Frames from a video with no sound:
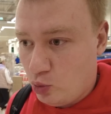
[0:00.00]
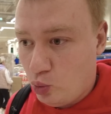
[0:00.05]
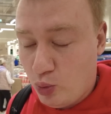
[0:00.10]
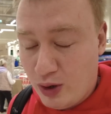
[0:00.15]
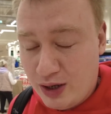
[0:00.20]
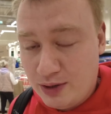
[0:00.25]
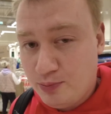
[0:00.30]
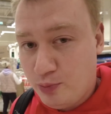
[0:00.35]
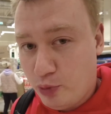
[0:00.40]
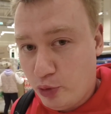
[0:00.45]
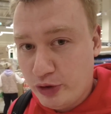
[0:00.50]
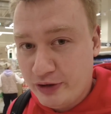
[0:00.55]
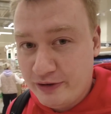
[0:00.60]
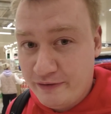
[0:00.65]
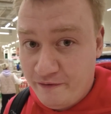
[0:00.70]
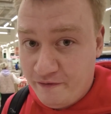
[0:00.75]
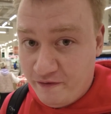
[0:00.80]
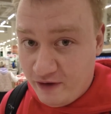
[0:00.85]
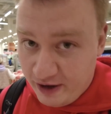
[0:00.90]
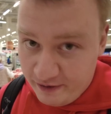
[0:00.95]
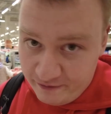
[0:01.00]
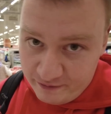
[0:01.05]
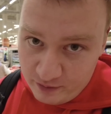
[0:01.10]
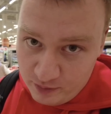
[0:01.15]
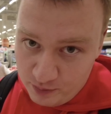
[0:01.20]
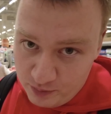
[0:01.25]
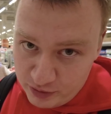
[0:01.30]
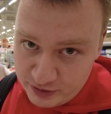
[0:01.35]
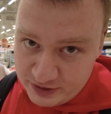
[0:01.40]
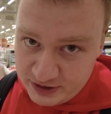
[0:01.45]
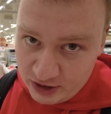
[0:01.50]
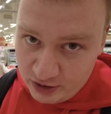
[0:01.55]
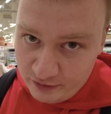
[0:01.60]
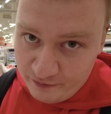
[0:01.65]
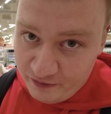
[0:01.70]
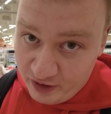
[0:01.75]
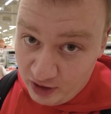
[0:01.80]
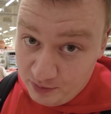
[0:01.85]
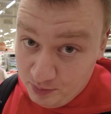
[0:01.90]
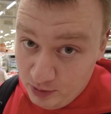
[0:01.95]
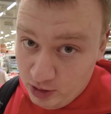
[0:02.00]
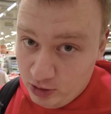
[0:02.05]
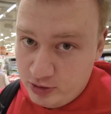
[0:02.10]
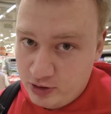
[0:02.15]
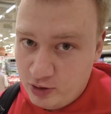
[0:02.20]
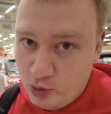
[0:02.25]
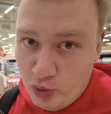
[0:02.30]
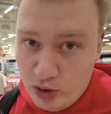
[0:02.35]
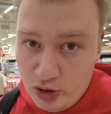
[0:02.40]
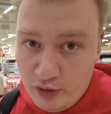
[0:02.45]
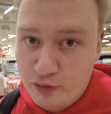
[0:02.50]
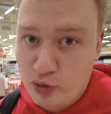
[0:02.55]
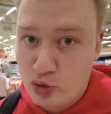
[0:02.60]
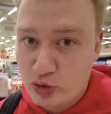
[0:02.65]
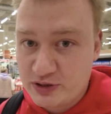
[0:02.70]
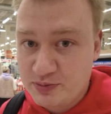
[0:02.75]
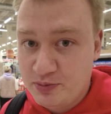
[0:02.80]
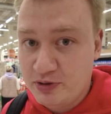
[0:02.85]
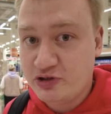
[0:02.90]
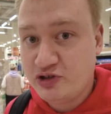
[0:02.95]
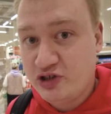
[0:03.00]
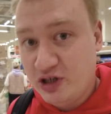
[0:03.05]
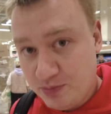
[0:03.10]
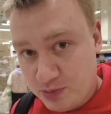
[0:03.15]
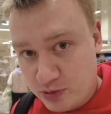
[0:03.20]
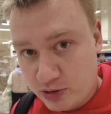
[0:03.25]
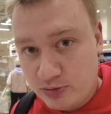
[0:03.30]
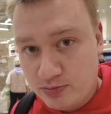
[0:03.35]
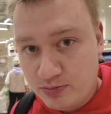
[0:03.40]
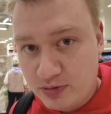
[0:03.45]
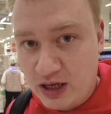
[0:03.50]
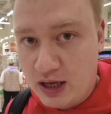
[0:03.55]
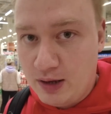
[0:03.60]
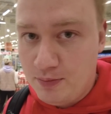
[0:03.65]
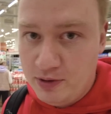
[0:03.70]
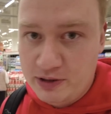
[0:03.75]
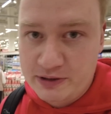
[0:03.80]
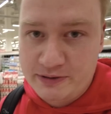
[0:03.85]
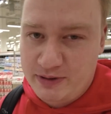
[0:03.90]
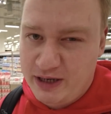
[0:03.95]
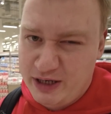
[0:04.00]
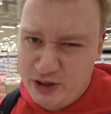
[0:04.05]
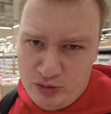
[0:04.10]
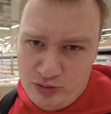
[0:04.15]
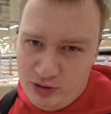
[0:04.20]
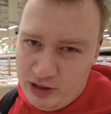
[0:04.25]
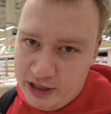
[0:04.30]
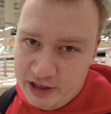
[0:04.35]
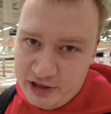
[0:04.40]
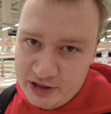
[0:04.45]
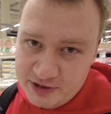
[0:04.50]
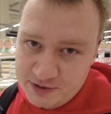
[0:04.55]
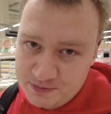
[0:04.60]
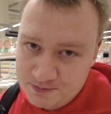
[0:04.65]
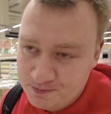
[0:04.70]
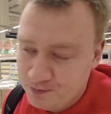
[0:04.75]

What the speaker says: 1.5% fat milk will of course be cheaper, yeah, but I don't like this.